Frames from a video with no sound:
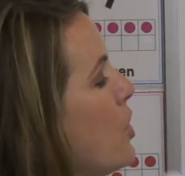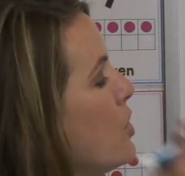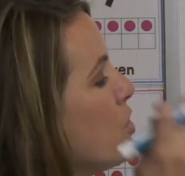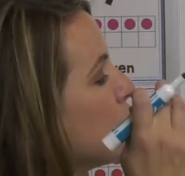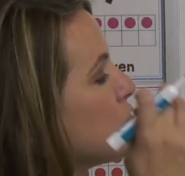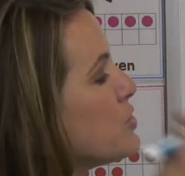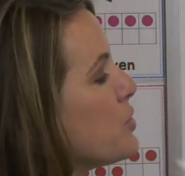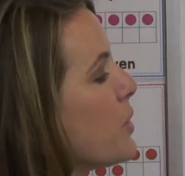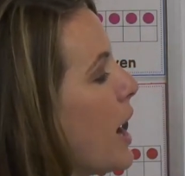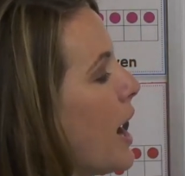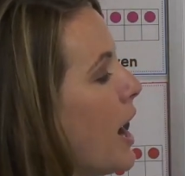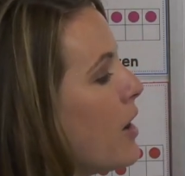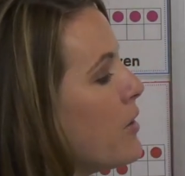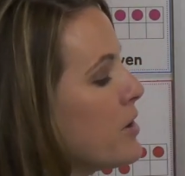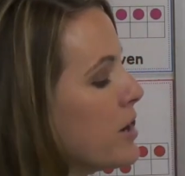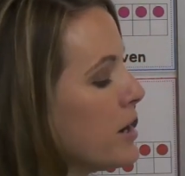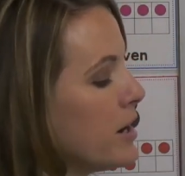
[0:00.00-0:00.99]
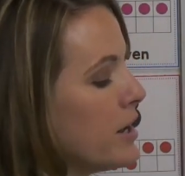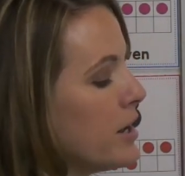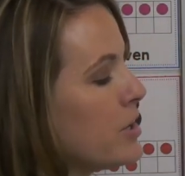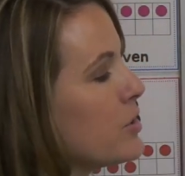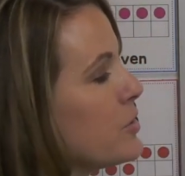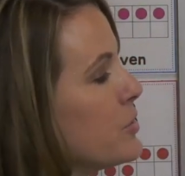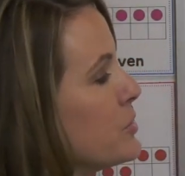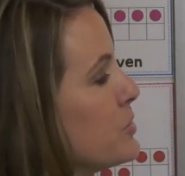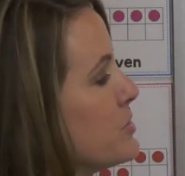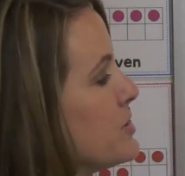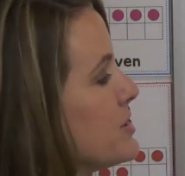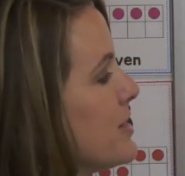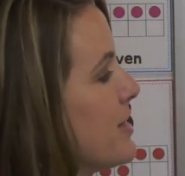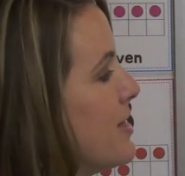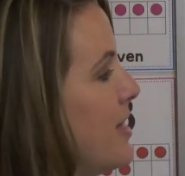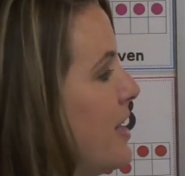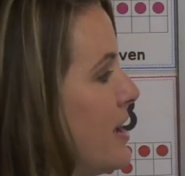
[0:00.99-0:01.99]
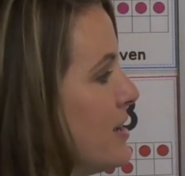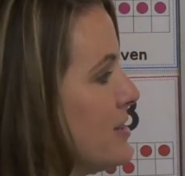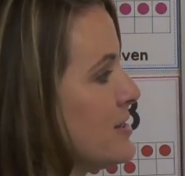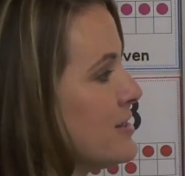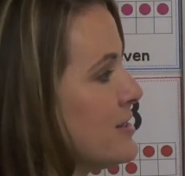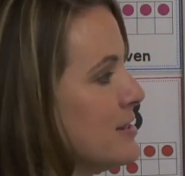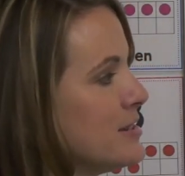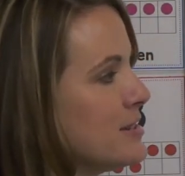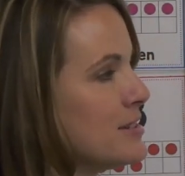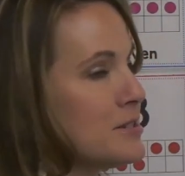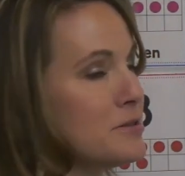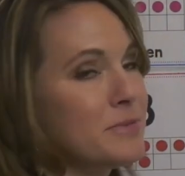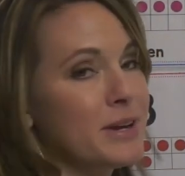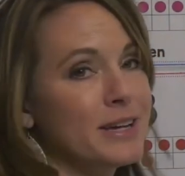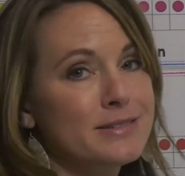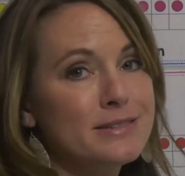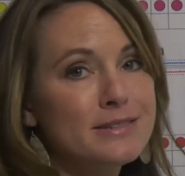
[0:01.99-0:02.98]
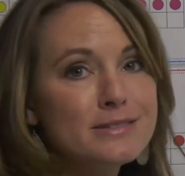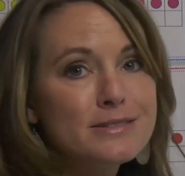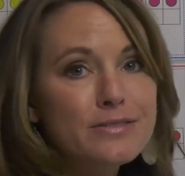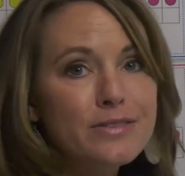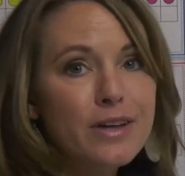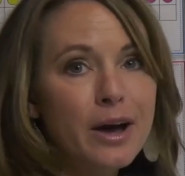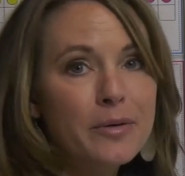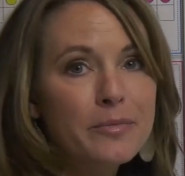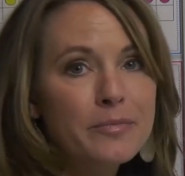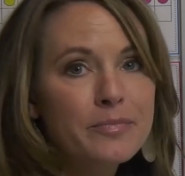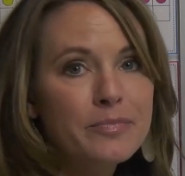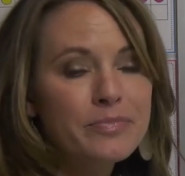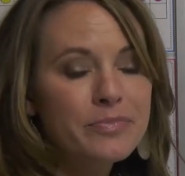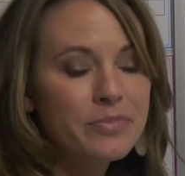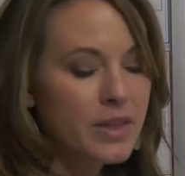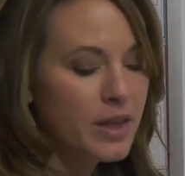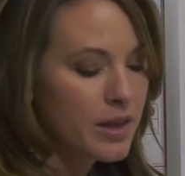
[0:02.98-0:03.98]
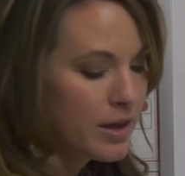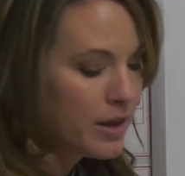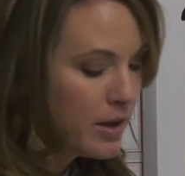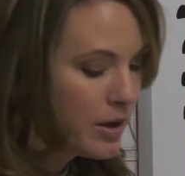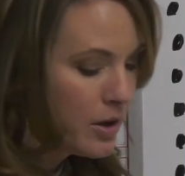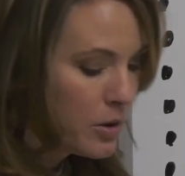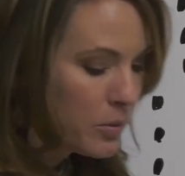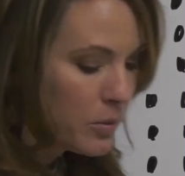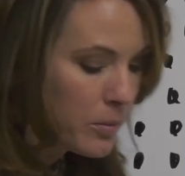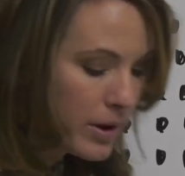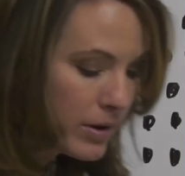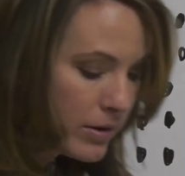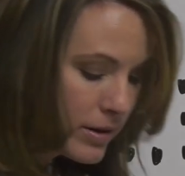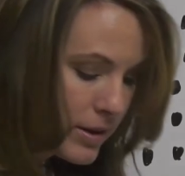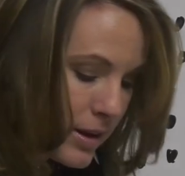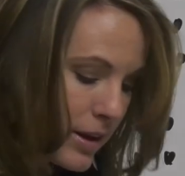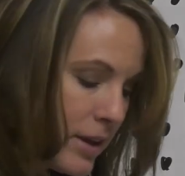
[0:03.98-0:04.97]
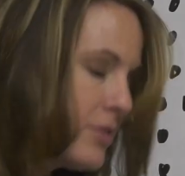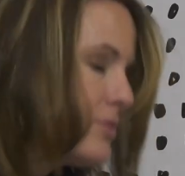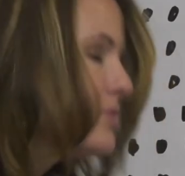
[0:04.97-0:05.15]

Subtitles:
So how can I use this to make sense of that? Well, if